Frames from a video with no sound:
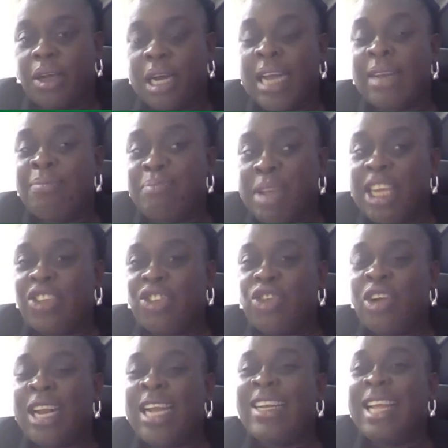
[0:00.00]
and make
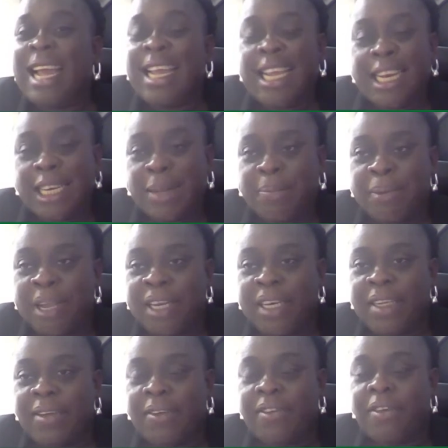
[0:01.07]
sure that they are
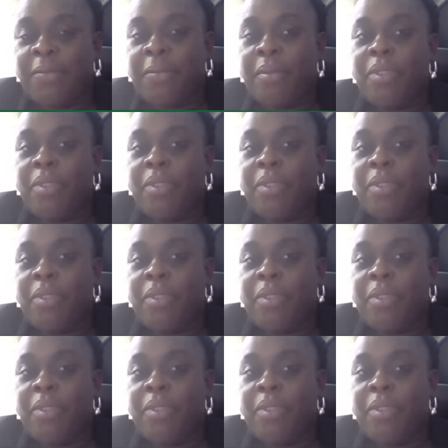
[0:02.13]
independent.